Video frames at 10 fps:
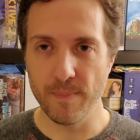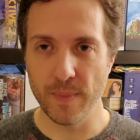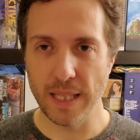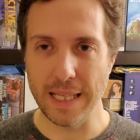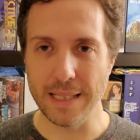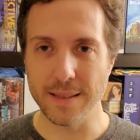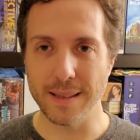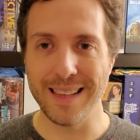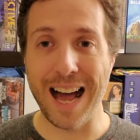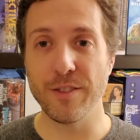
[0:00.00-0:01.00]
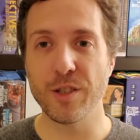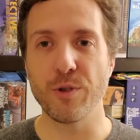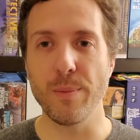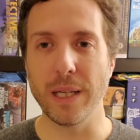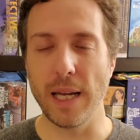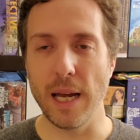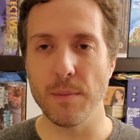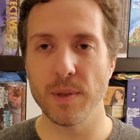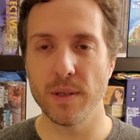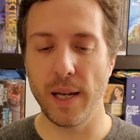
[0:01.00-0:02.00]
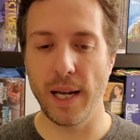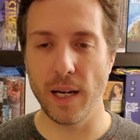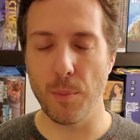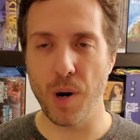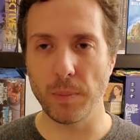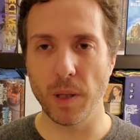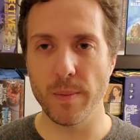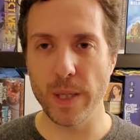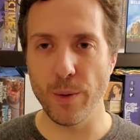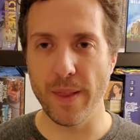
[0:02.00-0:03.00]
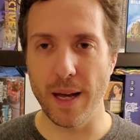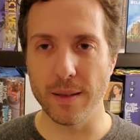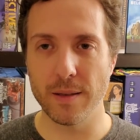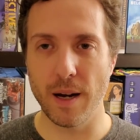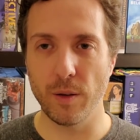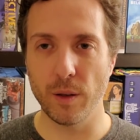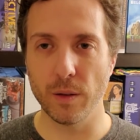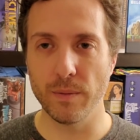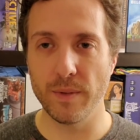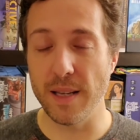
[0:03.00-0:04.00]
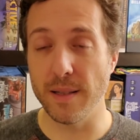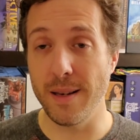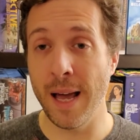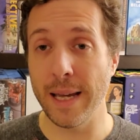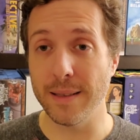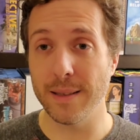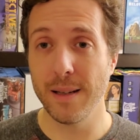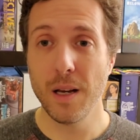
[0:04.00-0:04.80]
is live streaming games. And I'll probably be doing that several days a night,